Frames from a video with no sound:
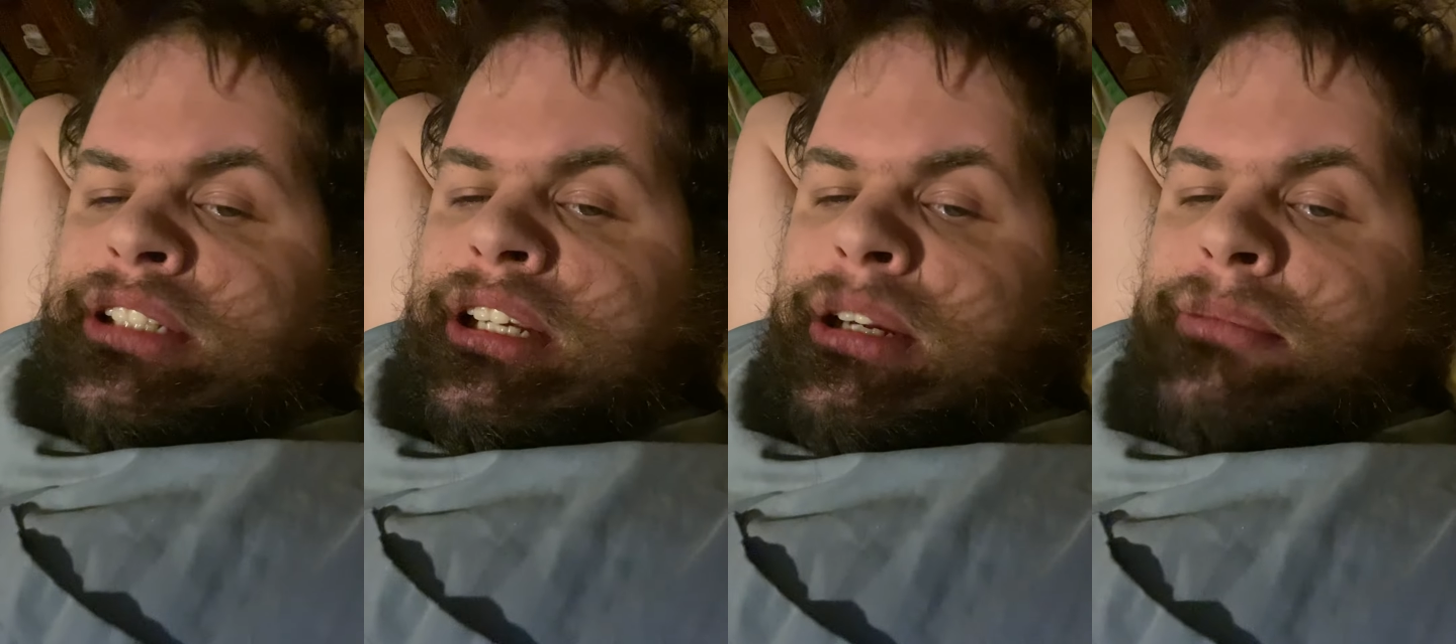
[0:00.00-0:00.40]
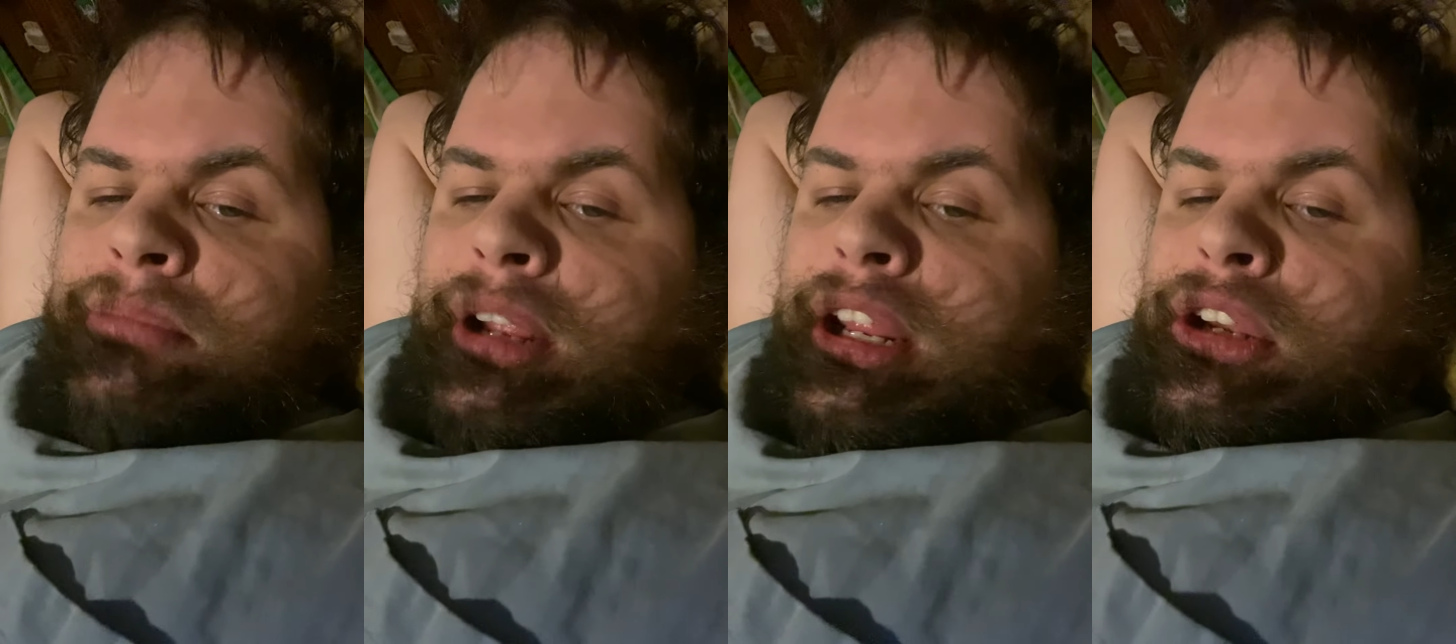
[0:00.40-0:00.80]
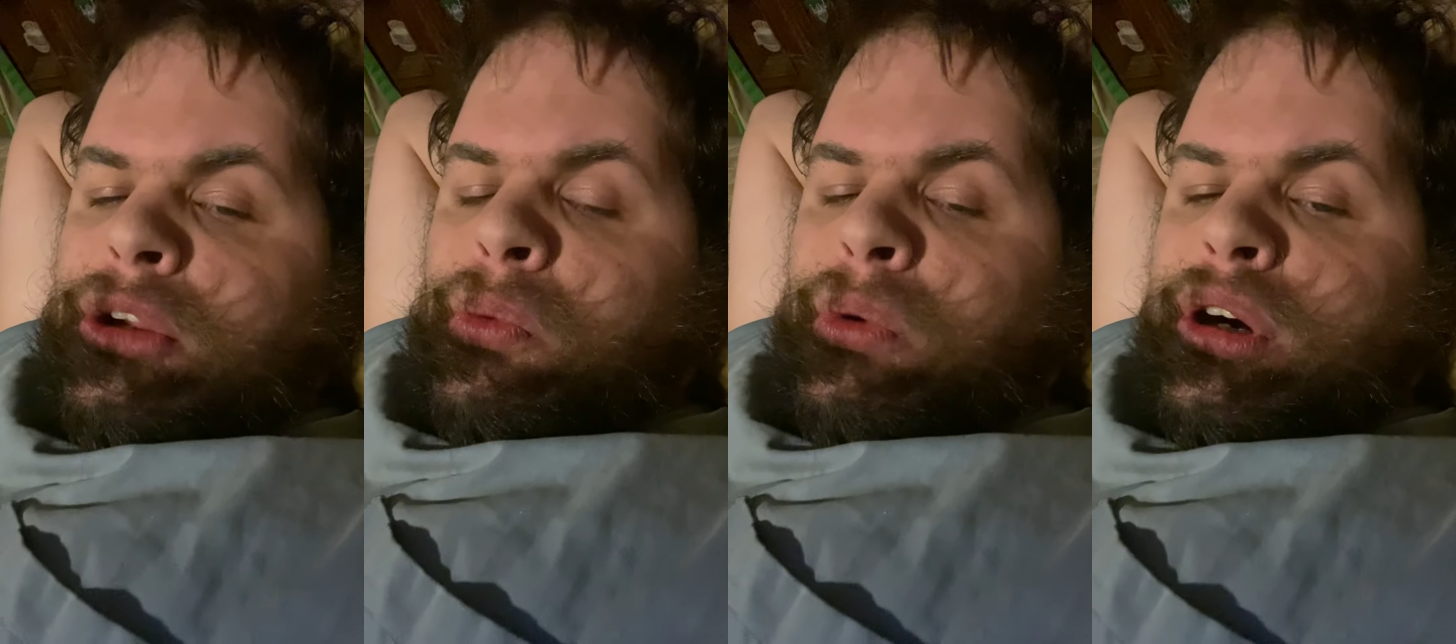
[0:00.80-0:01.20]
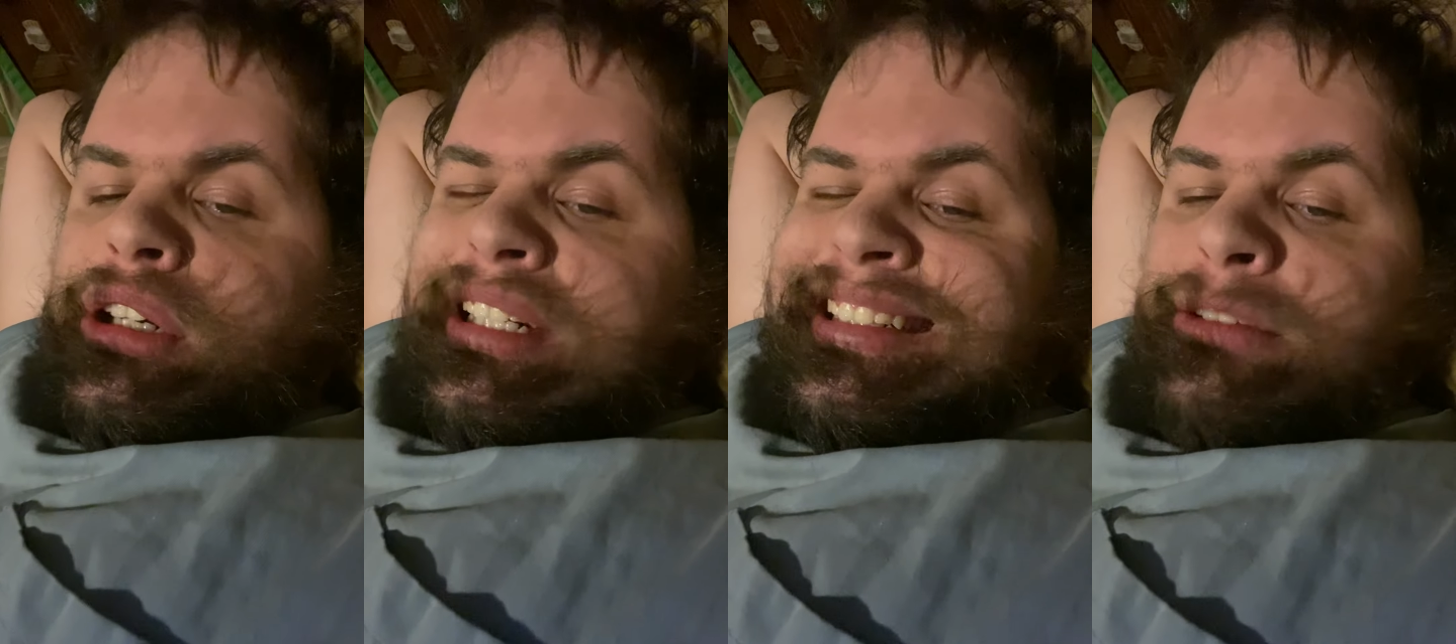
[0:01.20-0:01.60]
um, and you
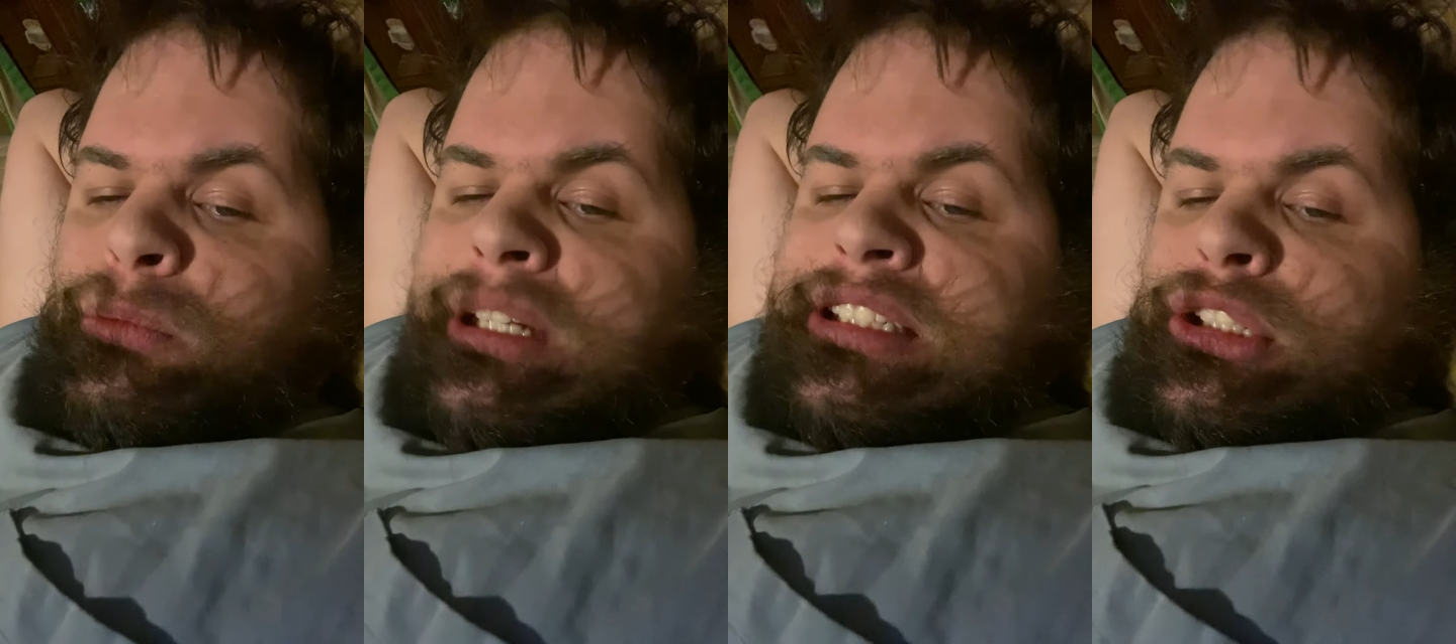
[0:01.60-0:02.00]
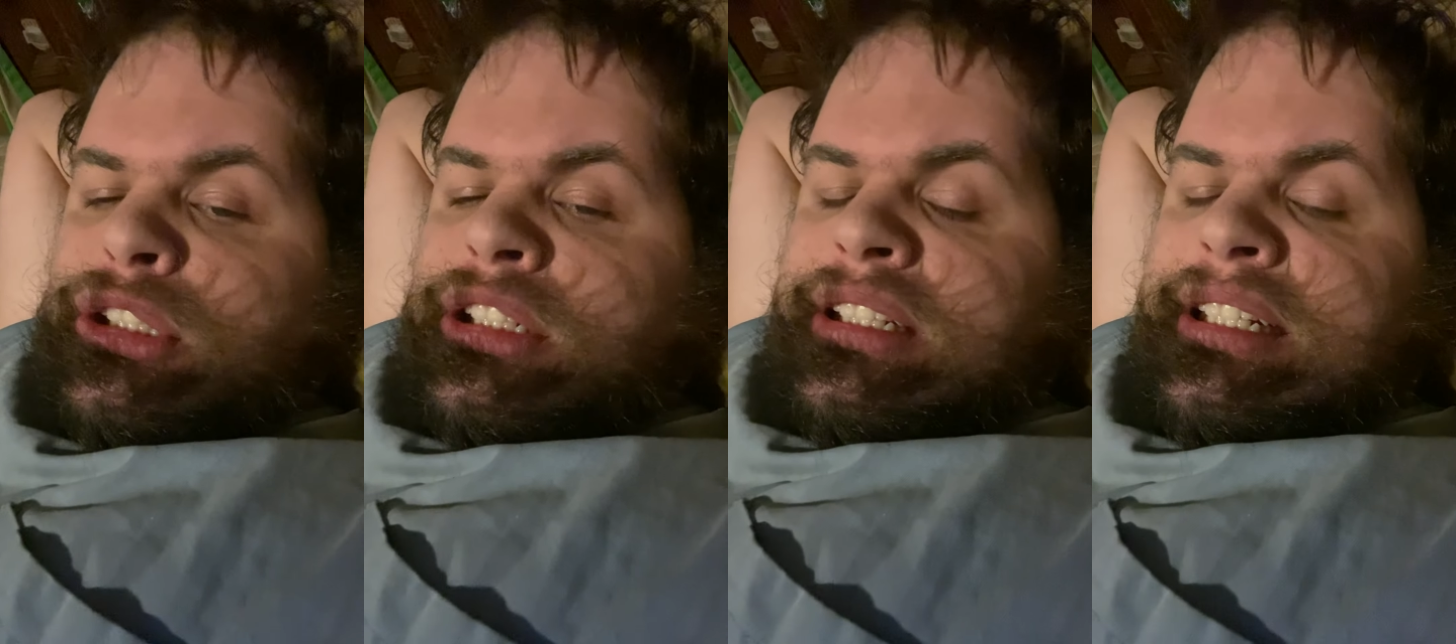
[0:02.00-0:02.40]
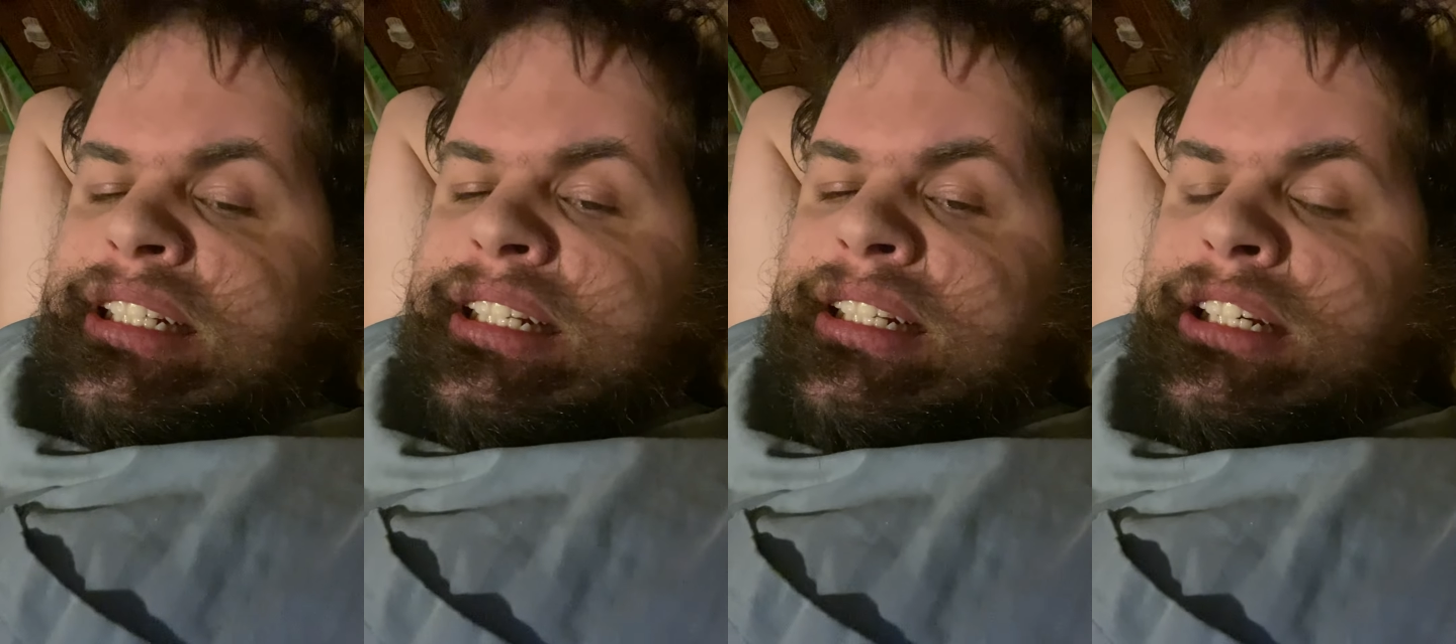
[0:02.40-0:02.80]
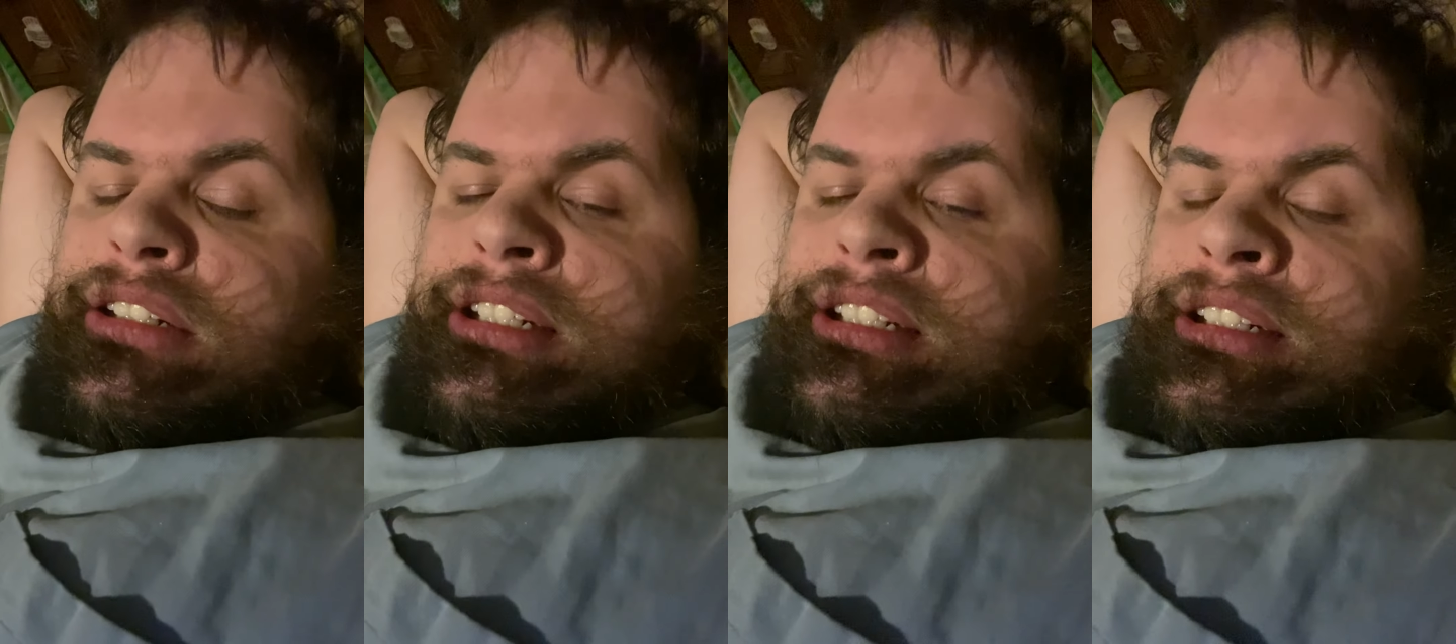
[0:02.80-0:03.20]
are in western Licking
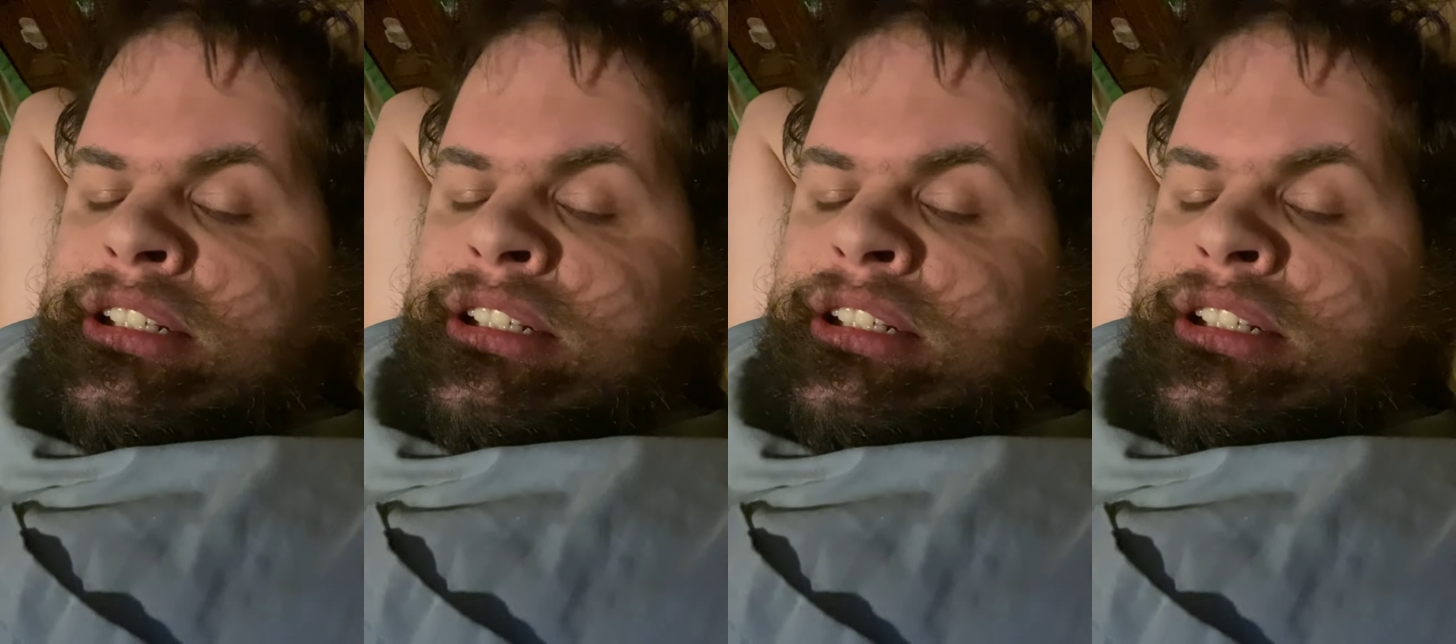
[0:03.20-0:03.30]
County,